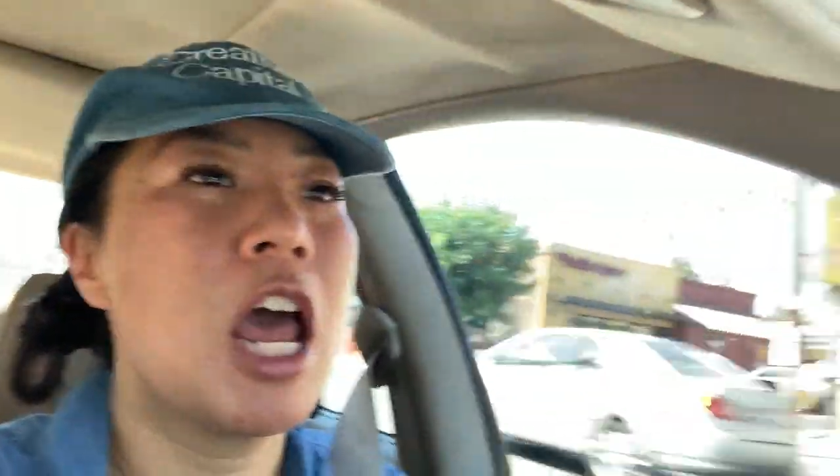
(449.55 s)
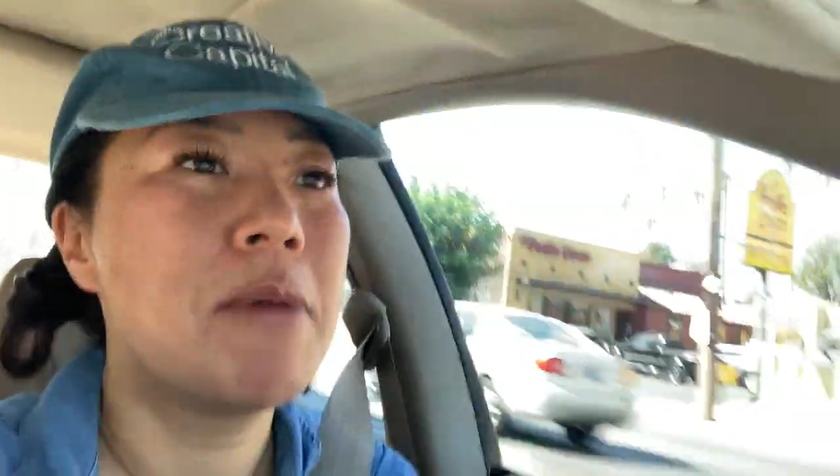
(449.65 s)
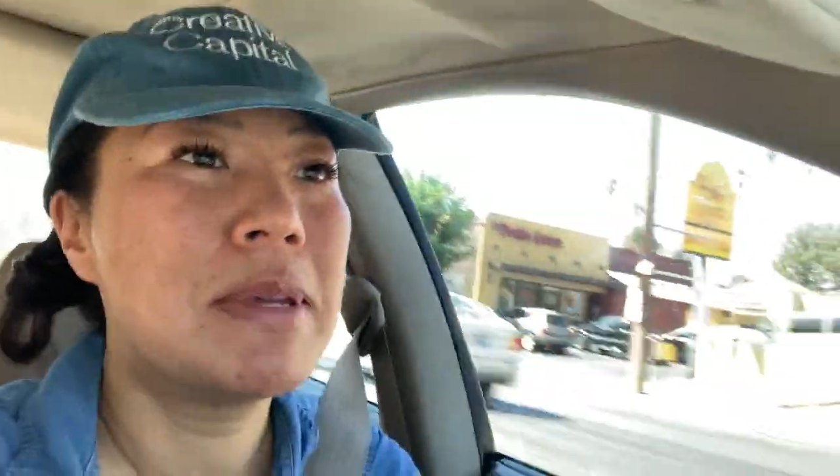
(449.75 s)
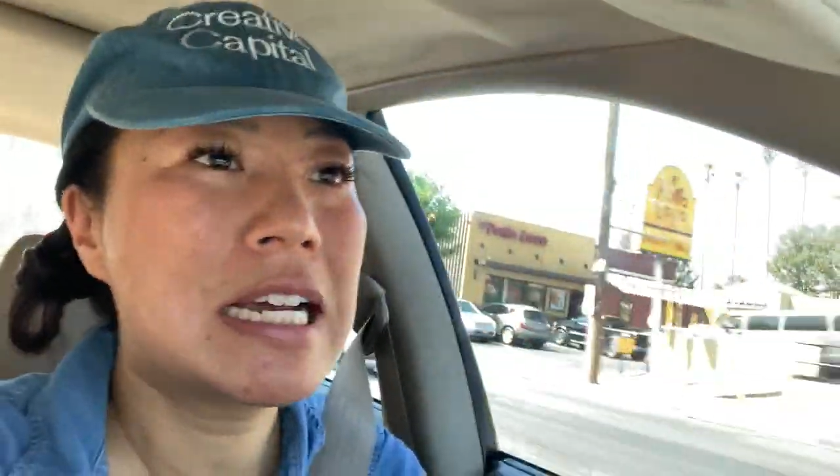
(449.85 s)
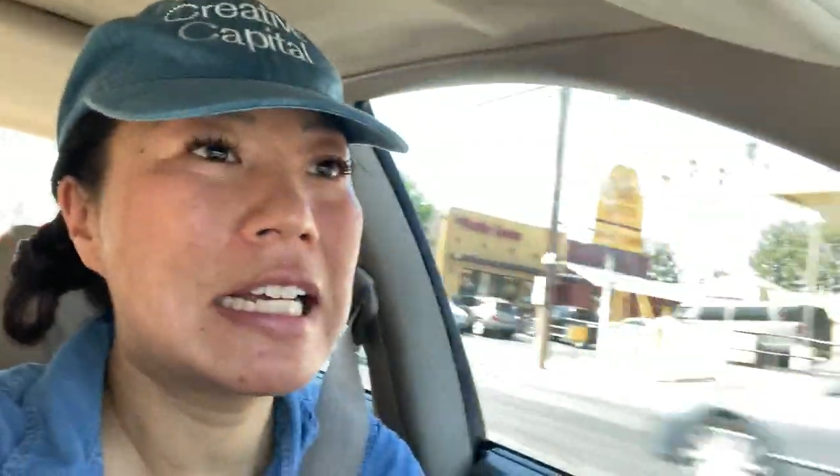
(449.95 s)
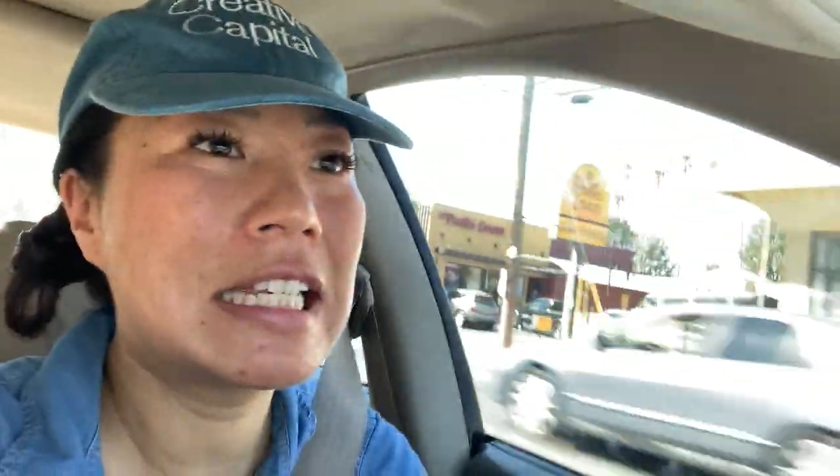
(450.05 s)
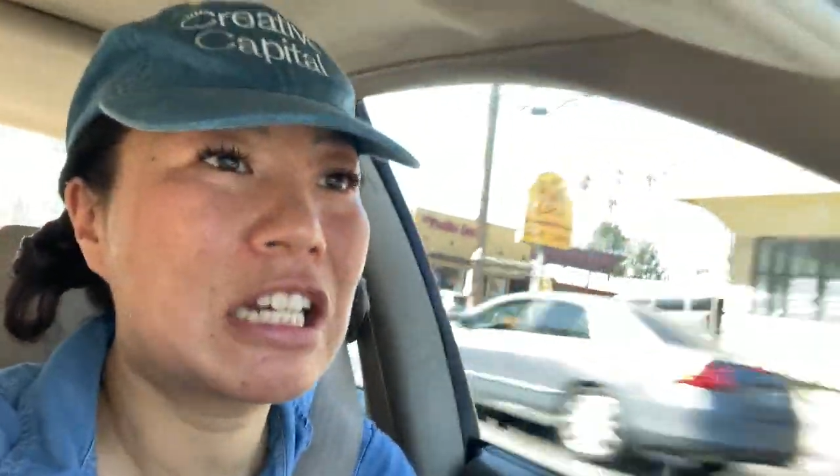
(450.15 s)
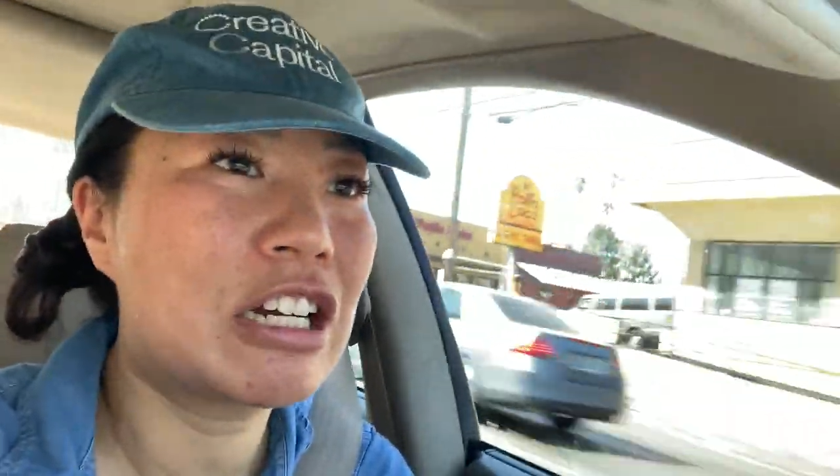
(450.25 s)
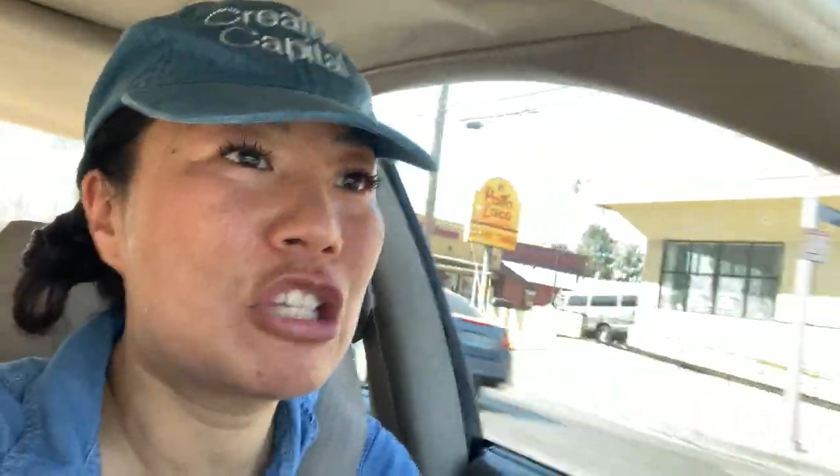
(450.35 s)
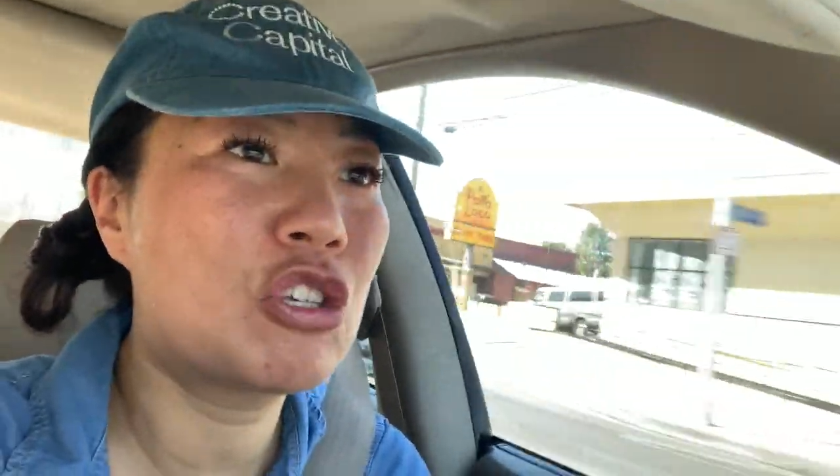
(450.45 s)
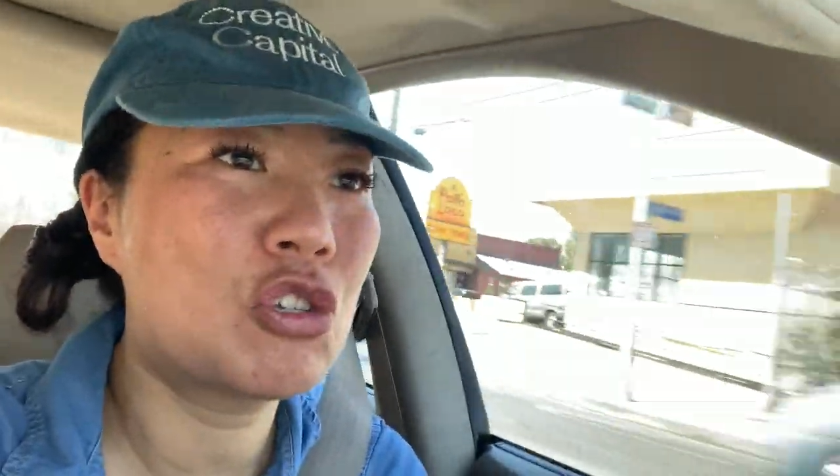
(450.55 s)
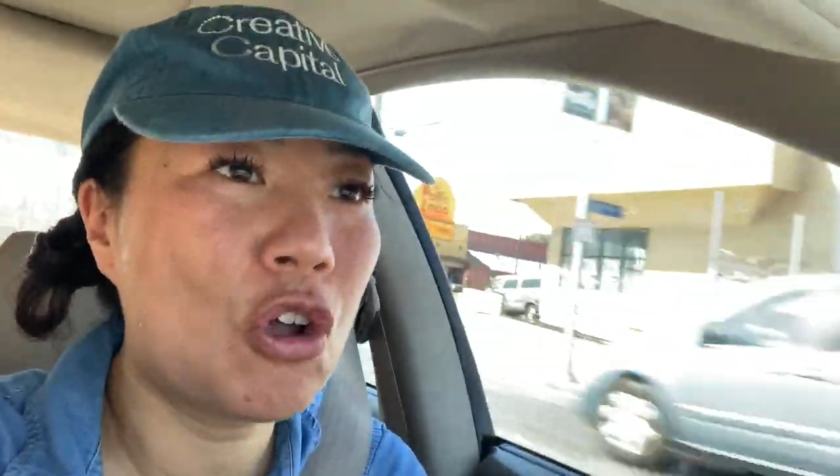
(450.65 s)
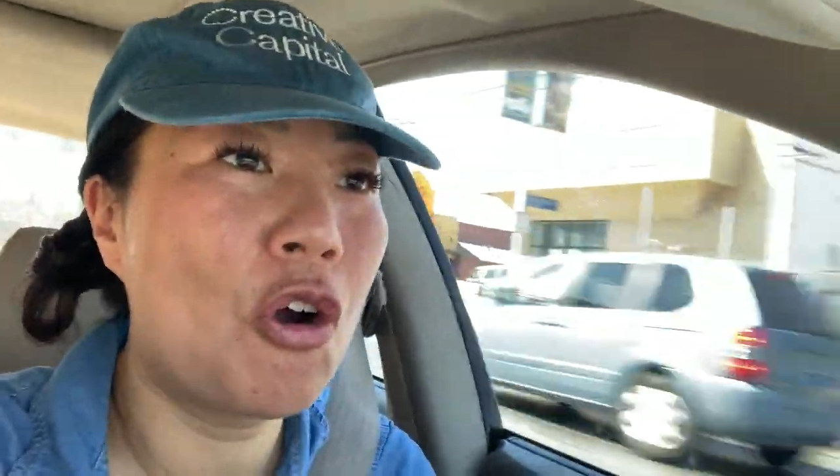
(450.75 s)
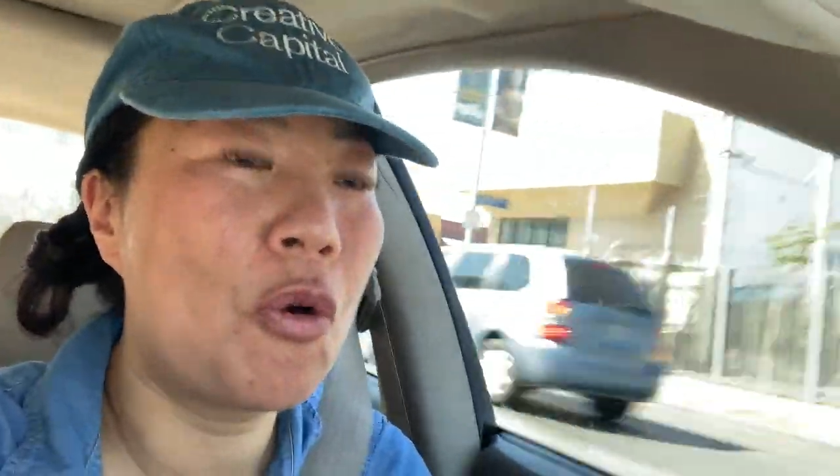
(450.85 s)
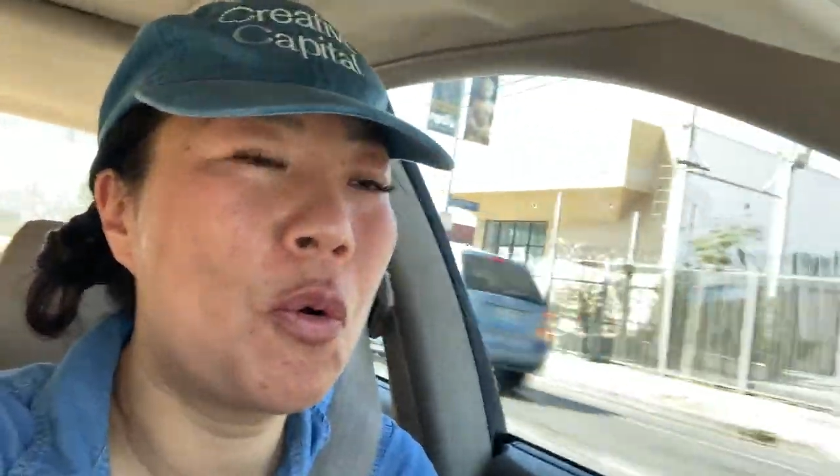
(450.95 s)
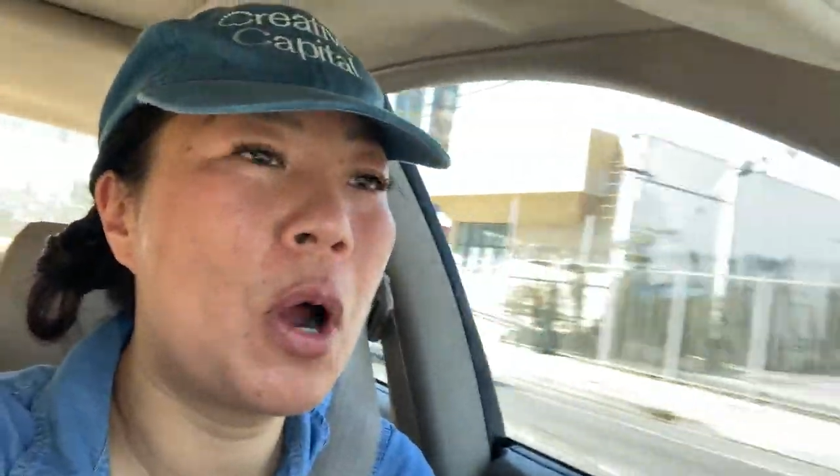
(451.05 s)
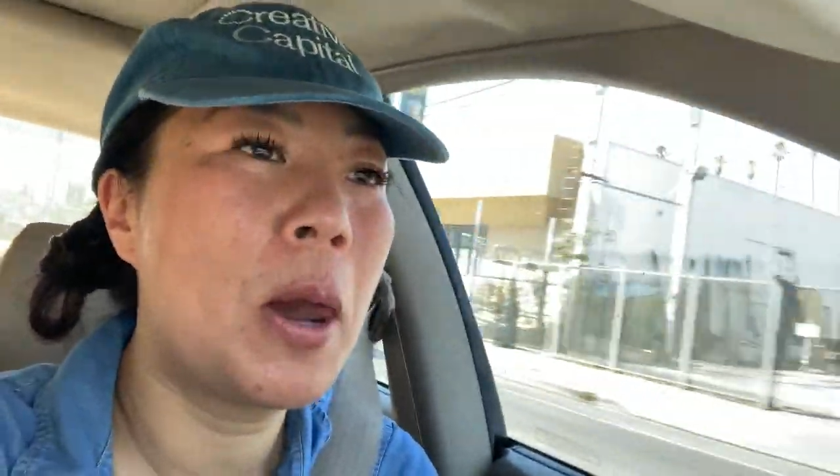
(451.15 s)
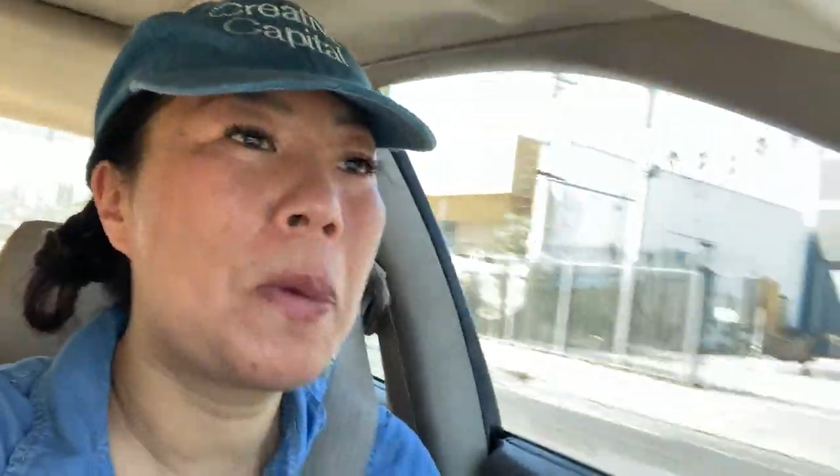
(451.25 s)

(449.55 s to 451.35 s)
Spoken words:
because there is so